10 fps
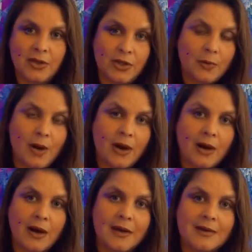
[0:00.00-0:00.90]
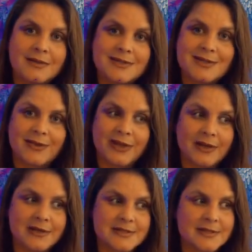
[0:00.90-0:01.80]
you are. So
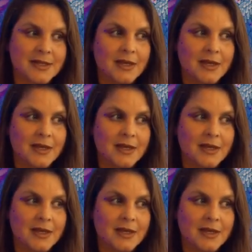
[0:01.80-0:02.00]
there is,